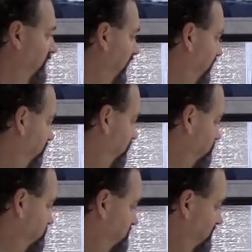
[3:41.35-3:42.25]
And of
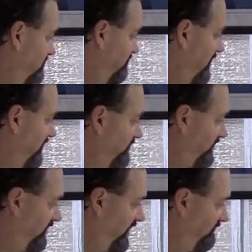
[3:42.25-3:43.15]
course, rather
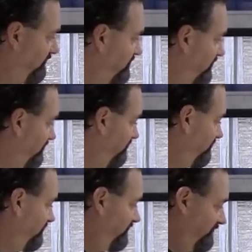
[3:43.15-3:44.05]
than have it
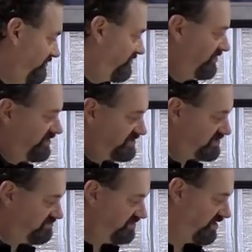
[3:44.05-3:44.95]
with
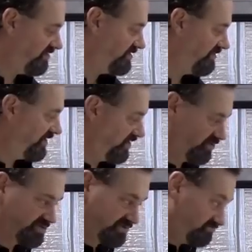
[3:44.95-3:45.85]
this, I mean, it
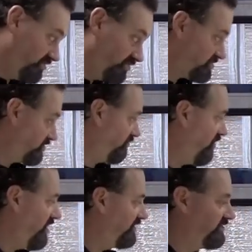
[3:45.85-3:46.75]
looks all
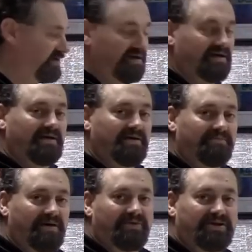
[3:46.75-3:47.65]
right,
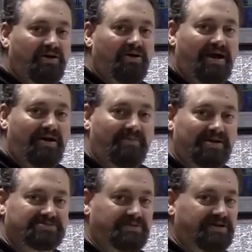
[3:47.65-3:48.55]
but we know how
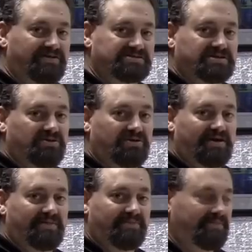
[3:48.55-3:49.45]
much better this can
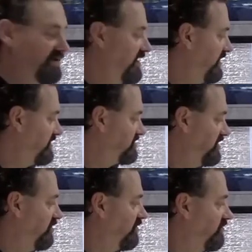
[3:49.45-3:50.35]
can
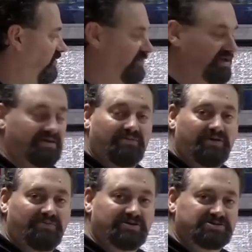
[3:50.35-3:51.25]
actually look when
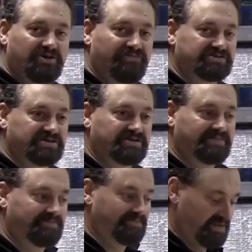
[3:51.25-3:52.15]
we surface it.
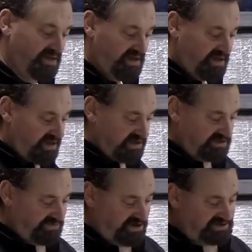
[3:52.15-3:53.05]

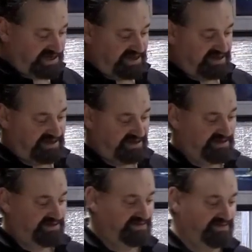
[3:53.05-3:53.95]
So I'm going to take
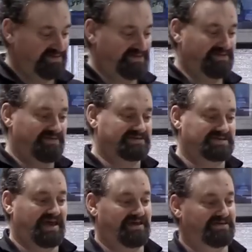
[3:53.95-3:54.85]
this